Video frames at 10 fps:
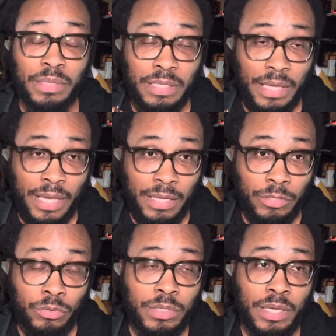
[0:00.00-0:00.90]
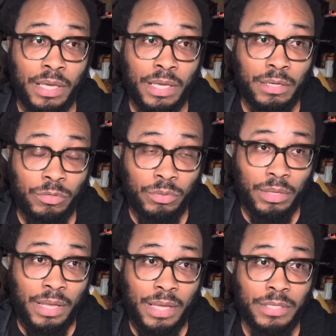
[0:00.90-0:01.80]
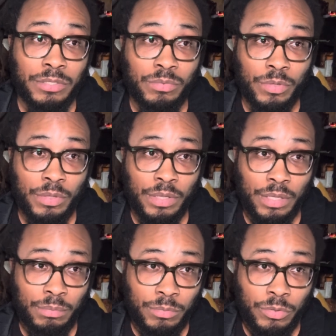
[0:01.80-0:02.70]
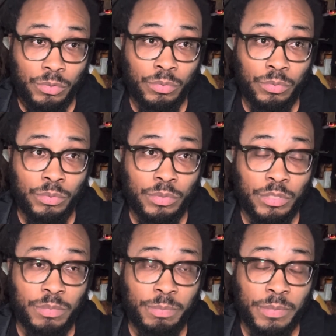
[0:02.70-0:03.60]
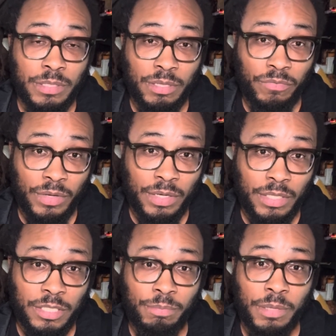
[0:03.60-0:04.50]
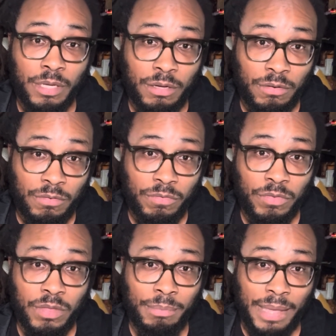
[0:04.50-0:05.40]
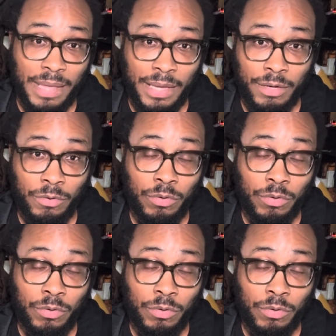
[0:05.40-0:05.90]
Yet you can utilize the word M2 to specifically speak of the man,